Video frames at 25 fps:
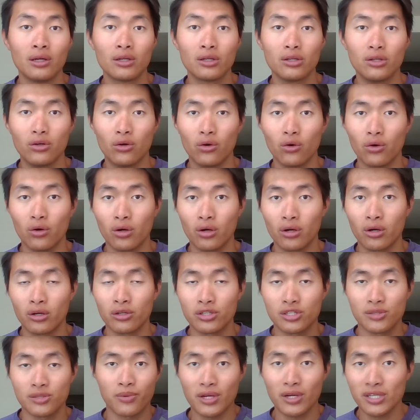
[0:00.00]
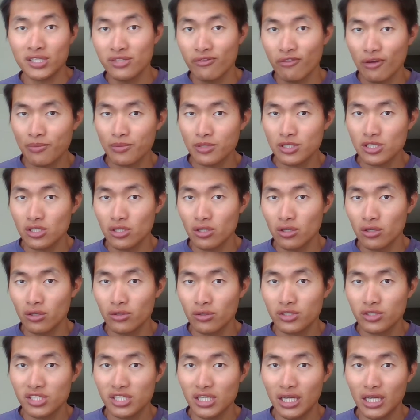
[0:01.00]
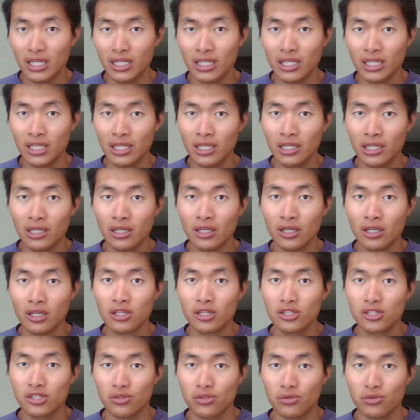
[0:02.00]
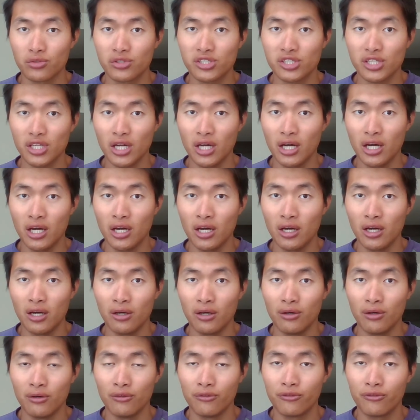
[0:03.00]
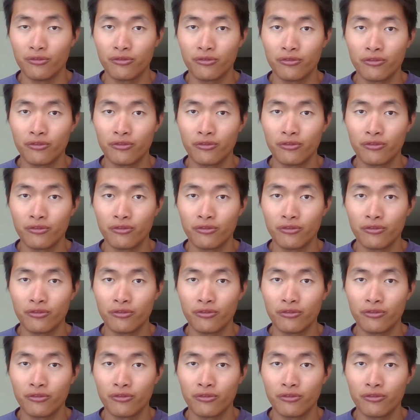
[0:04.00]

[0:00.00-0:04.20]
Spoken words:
your depressive episodes, any sorts of